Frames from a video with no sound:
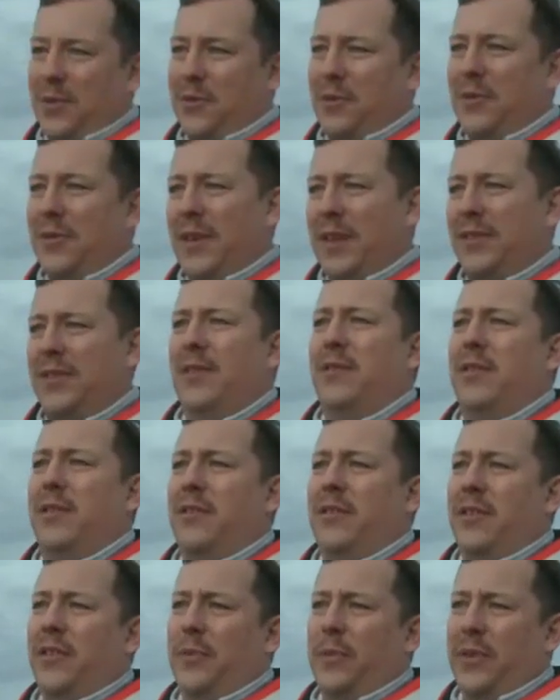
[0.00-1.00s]
and between Thanksgiving
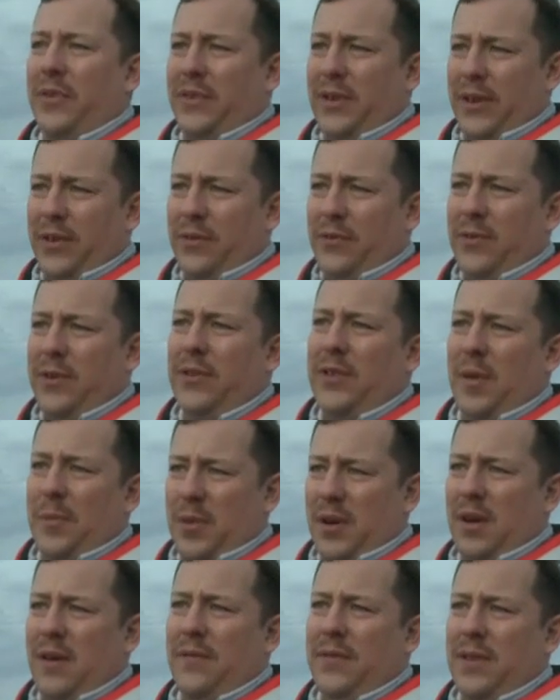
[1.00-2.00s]
and Christmas, things freeze
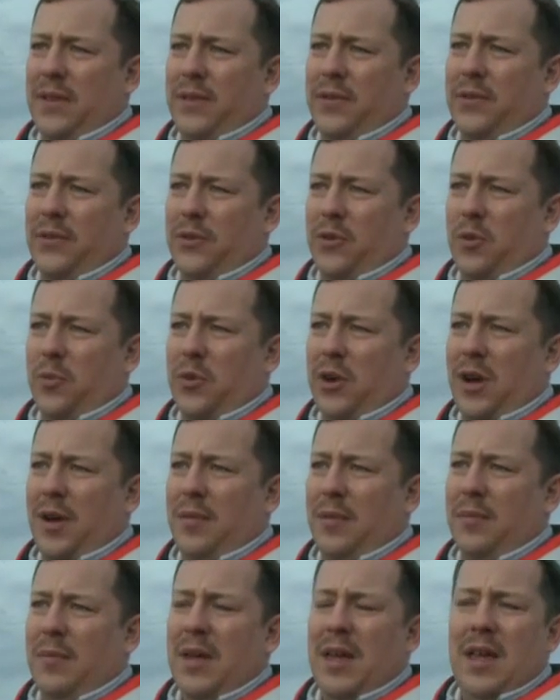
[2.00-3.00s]
up enough that there's no
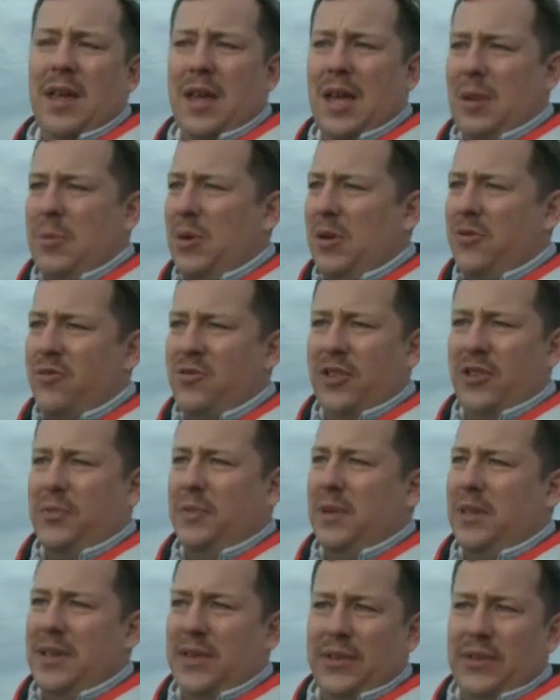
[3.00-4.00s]
problem. But
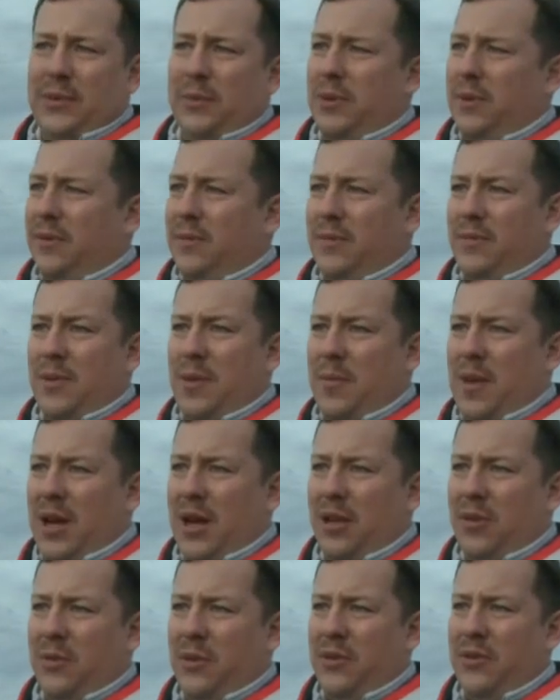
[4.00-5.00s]
just because we the
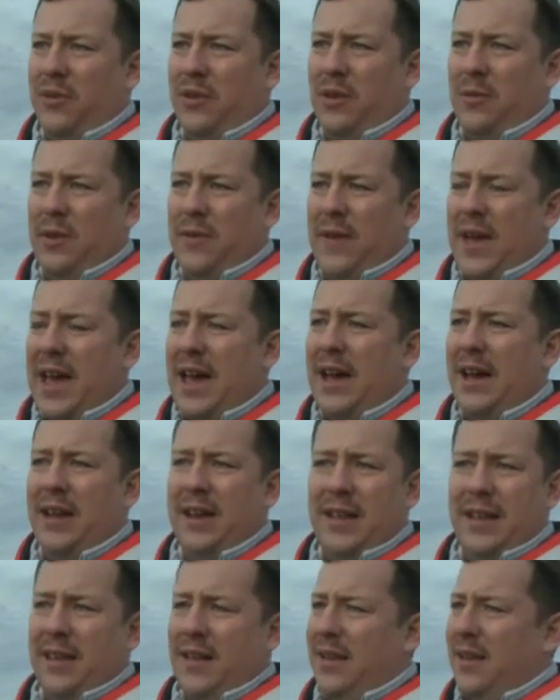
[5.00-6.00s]
mild winter that we've
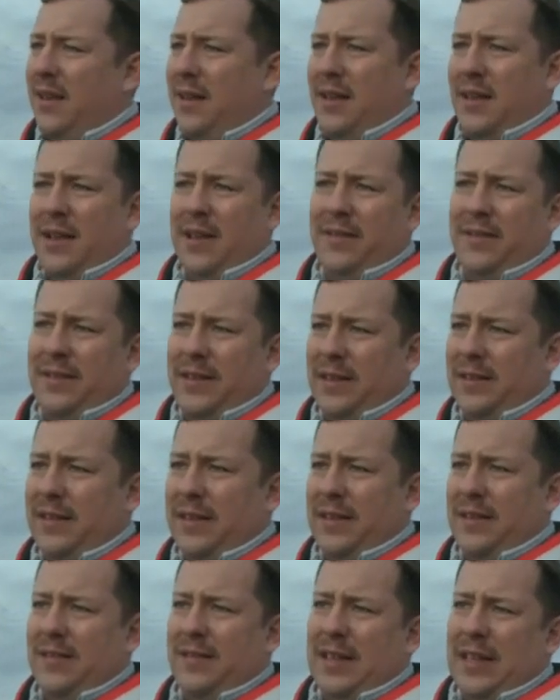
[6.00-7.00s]
had, it, it,
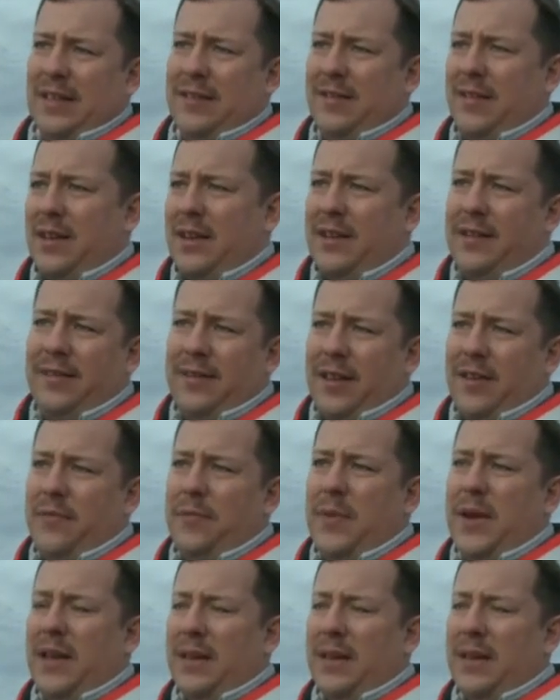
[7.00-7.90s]
it's it's not a safe